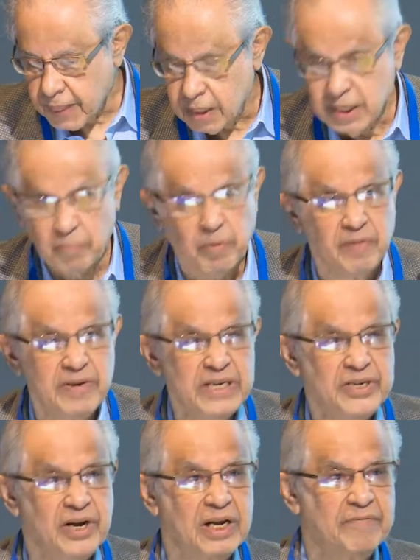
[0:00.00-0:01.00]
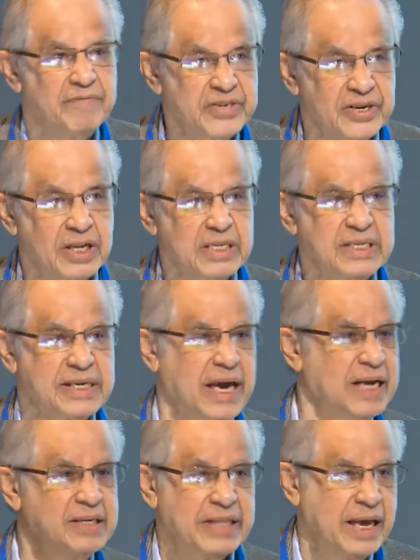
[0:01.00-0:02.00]
the provincial officials
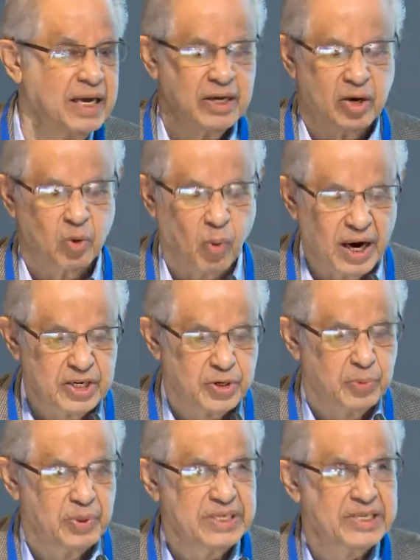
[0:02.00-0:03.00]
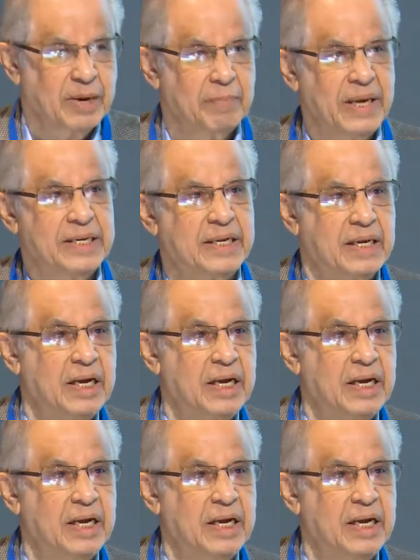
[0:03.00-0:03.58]
can think, you know, why should we submit,